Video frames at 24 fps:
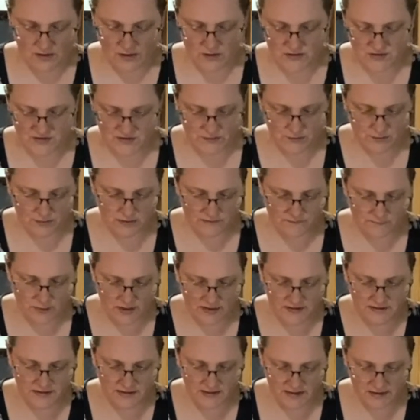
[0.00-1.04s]
sort of
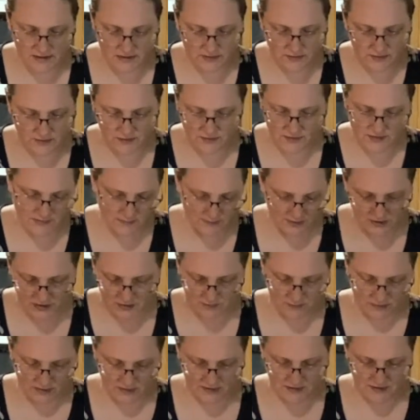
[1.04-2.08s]
rectangular is what you
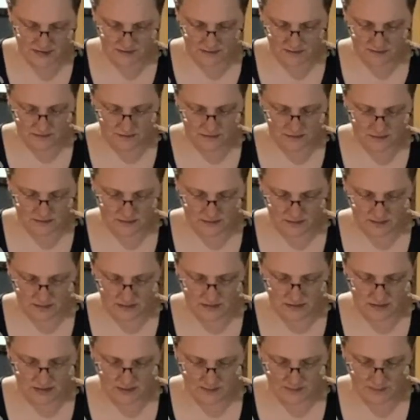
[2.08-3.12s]
want,
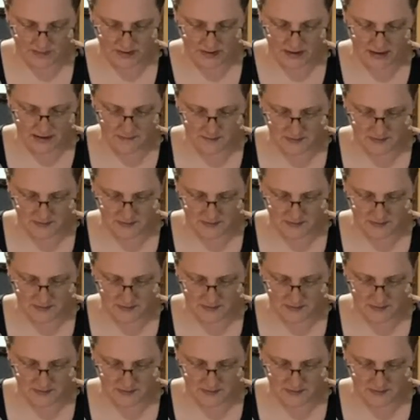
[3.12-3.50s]
but I'm